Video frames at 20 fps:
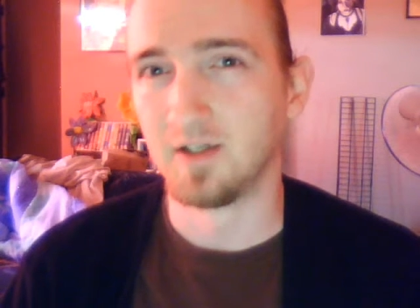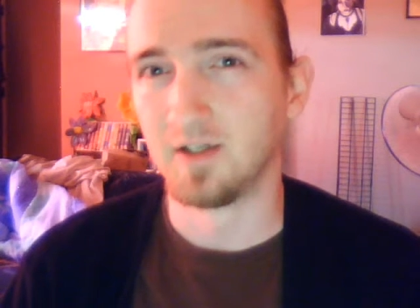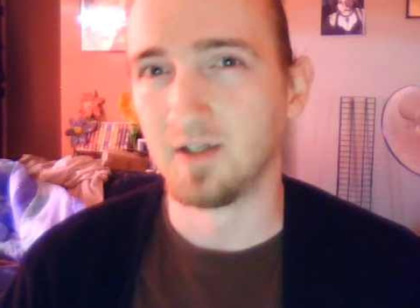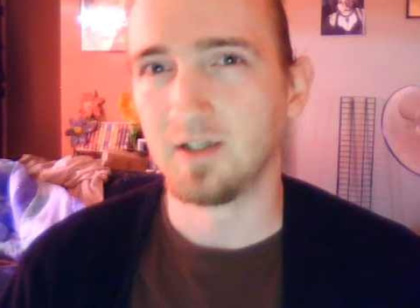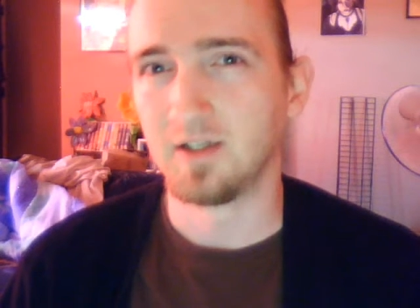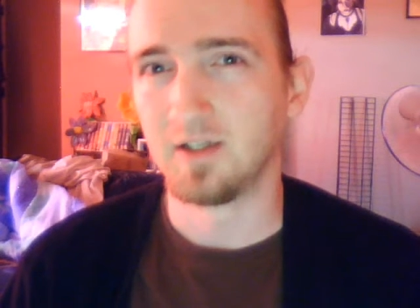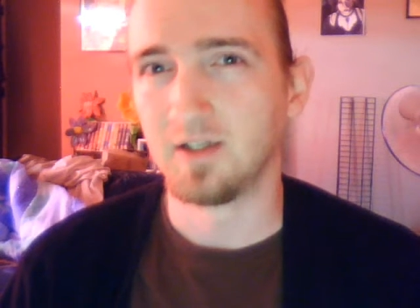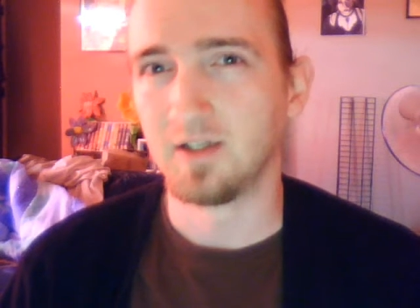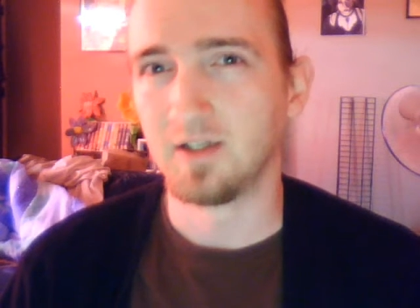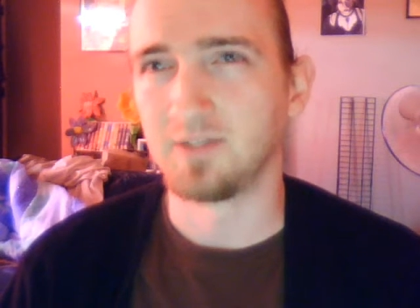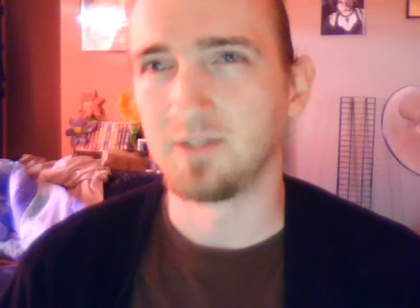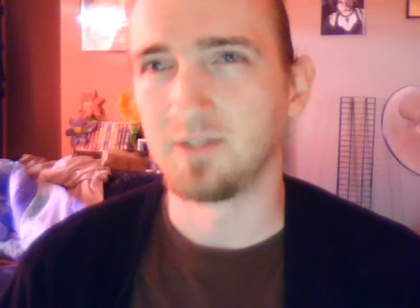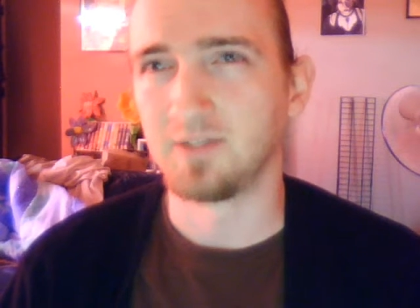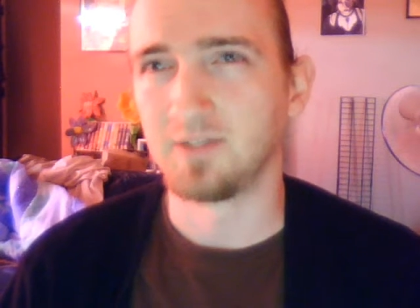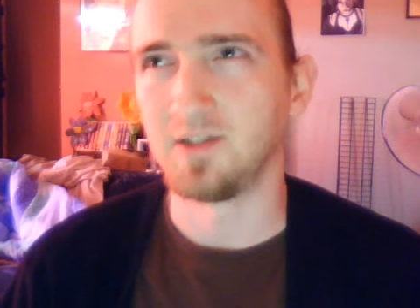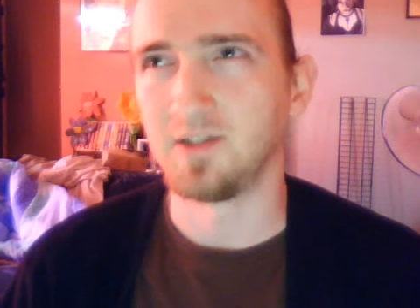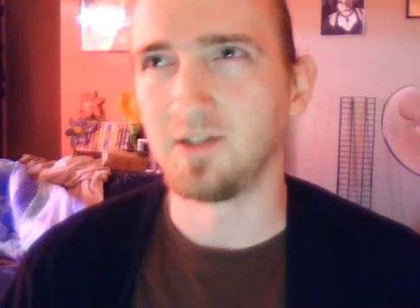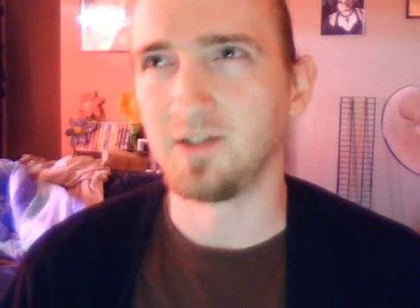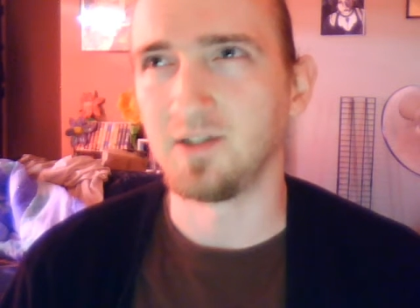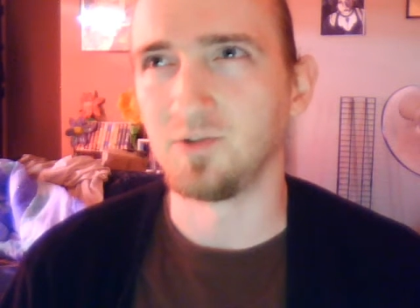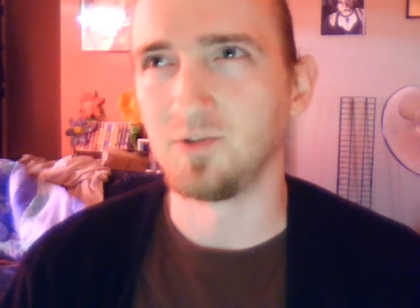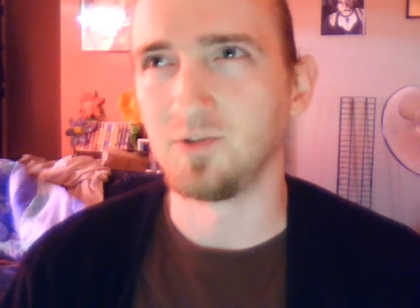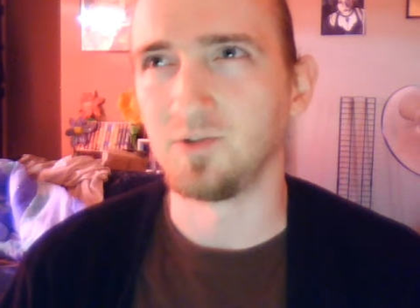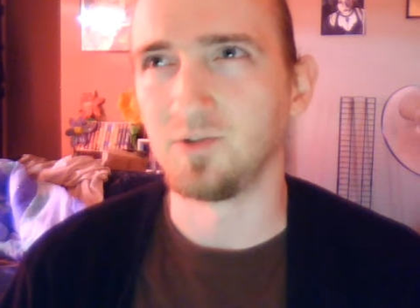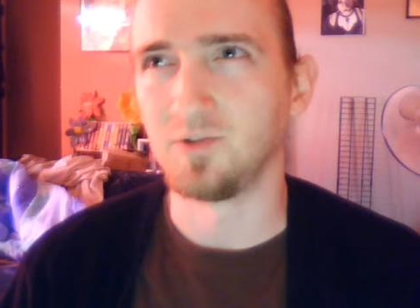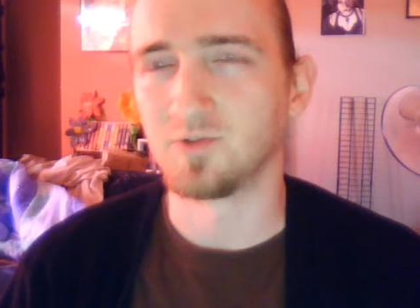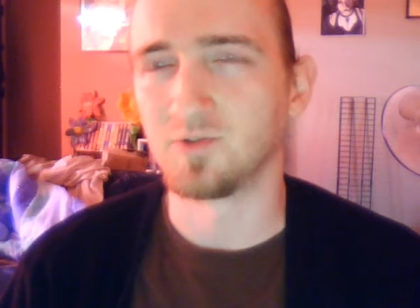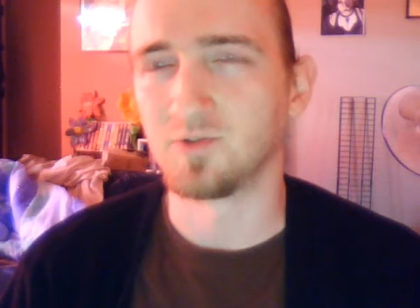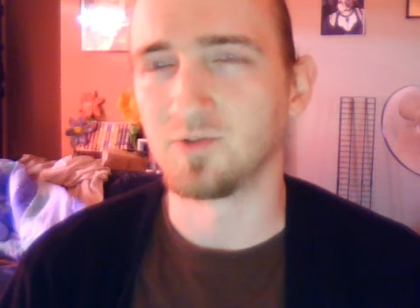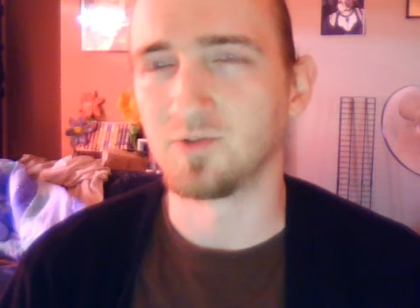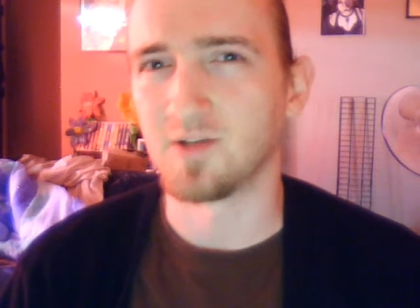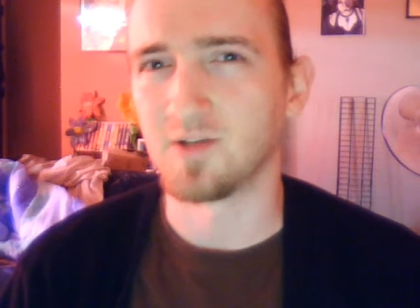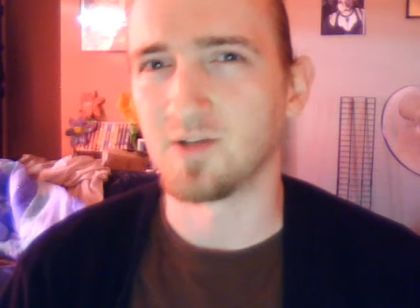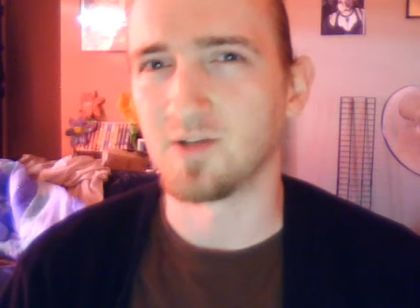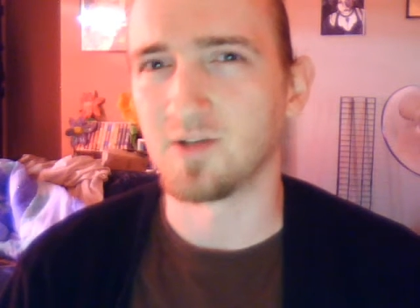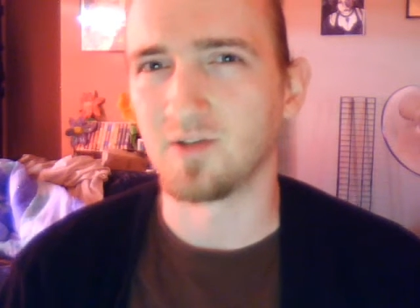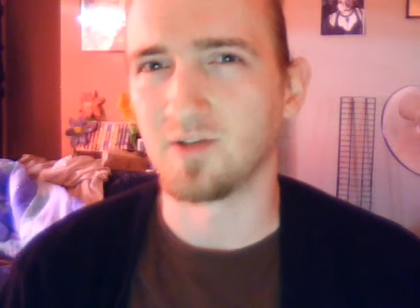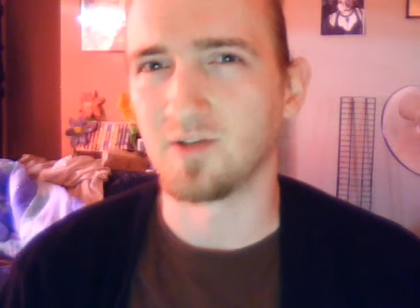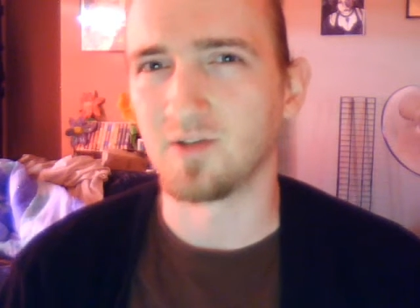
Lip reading: is being used without their